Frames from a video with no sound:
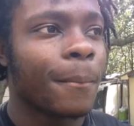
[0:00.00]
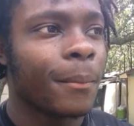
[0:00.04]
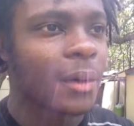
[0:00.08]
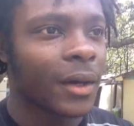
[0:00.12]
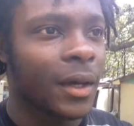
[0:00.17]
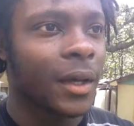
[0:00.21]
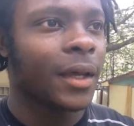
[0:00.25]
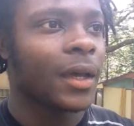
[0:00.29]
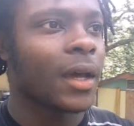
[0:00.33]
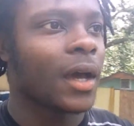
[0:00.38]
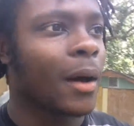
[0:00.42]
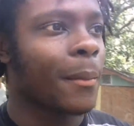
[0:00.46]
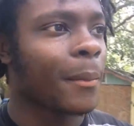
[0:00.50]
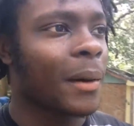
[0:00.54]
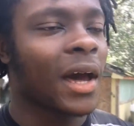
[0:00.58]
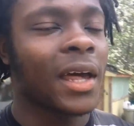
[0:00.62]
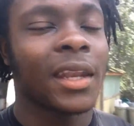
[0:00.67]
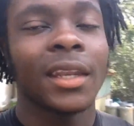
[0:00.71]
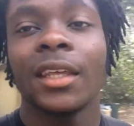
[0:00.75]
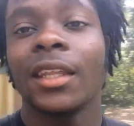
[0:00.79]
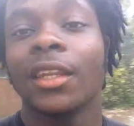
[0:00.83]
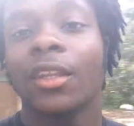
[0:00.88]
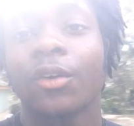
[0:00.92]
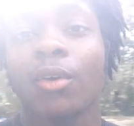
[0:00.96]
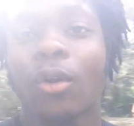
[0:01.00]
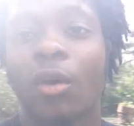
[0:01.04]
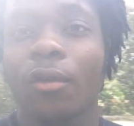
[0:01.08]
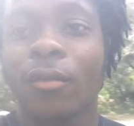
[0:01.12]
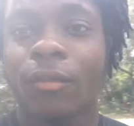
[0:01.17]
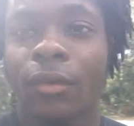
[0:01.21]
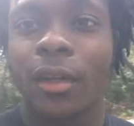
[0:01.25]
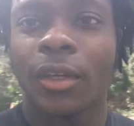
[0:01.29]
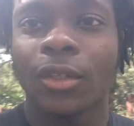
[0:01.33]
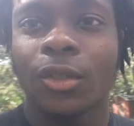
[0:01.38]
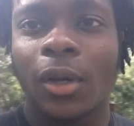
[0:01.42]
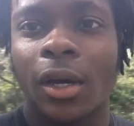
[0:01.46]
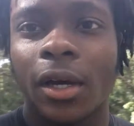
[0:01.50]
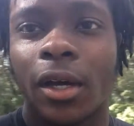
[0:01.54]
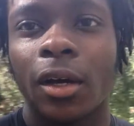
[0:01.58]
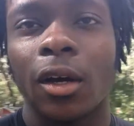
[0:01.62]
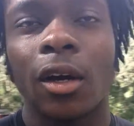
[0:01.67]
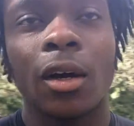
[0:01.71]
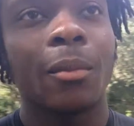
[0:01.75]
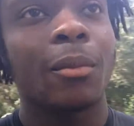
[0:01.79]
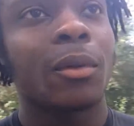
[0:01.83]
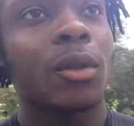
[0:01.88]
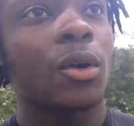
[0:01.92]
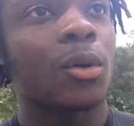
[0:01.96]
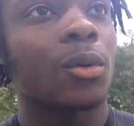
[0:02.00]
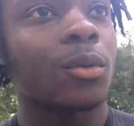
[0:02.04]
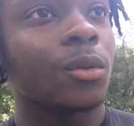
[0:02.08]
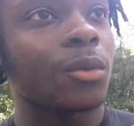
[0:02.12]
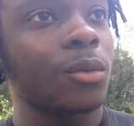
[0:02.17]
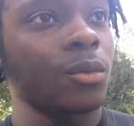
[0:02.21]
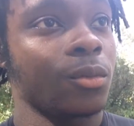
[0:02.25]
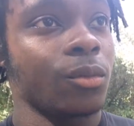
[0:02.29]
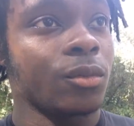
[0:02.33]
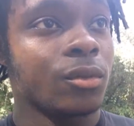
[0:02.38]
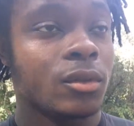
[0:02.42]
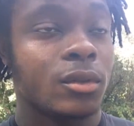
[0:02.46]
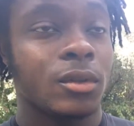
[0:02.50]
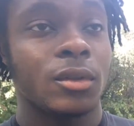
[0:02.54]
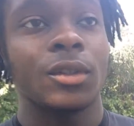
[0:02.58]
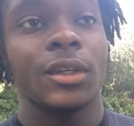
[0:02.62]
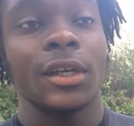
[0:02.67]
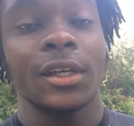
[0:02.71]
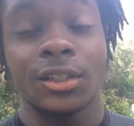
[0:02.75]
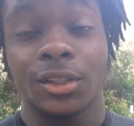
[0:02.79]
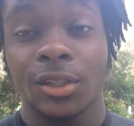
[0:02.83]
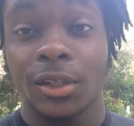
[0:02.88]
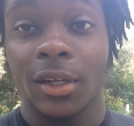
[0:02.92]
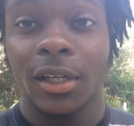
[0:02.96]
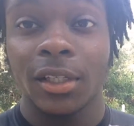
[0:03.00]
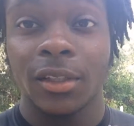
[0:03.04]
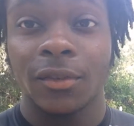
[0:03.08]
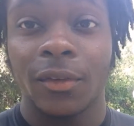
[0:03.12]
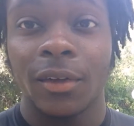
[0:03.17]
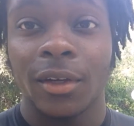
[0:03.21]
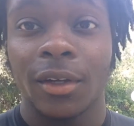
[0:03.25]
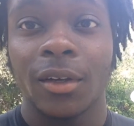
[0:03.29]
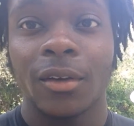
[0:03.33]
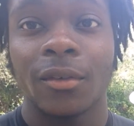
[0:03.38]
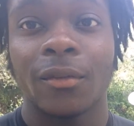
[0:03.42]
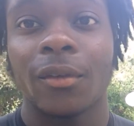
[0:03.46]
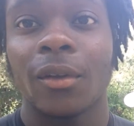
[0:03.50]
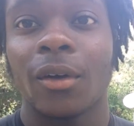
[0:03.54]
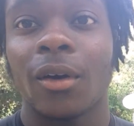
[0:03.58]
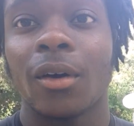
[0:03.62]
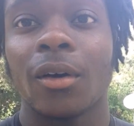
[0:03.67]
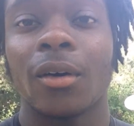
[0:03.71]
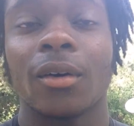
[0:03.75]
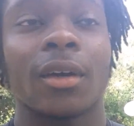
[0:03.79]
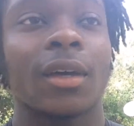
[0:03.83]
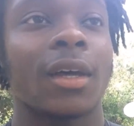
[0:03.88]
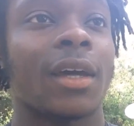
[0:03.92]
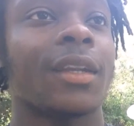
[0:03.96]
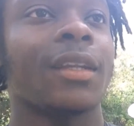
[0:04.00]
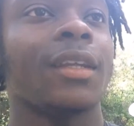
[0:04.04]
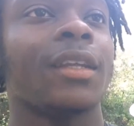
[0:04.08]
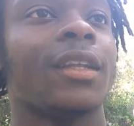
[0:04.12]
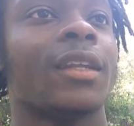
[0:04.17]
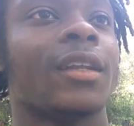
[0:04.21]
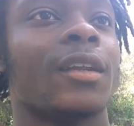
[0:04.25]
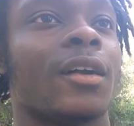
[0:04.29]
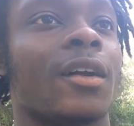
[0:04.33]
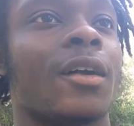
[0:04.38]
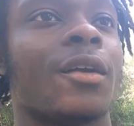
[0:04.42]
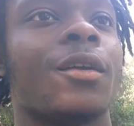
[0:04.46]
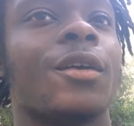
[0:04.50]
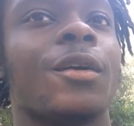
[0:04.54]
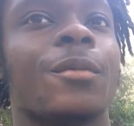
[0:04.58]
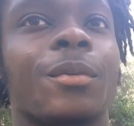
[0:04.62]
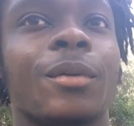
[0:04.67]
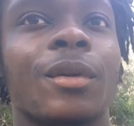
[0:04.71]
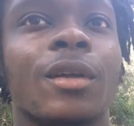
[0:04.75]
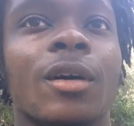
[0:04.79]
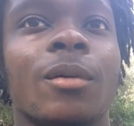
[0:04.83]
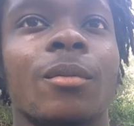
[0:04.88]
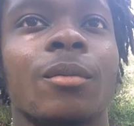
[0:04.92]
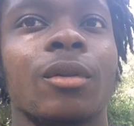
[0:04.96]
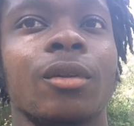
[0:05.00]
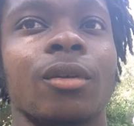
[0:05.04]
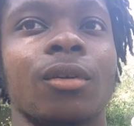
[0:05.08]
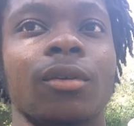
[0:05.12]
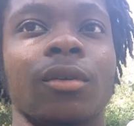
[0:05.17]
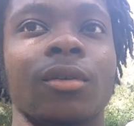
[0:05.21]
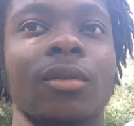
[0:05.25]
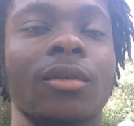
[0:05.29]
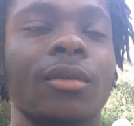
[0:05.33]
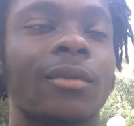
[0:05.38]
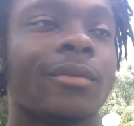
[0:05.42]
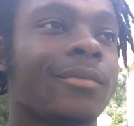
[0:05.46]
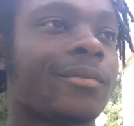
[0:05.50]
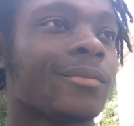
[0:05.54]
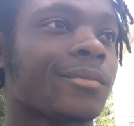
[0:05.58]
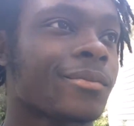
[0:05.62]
But I need to go over there so I can upload yesterday's video vlog. I needed to hurry up and upload.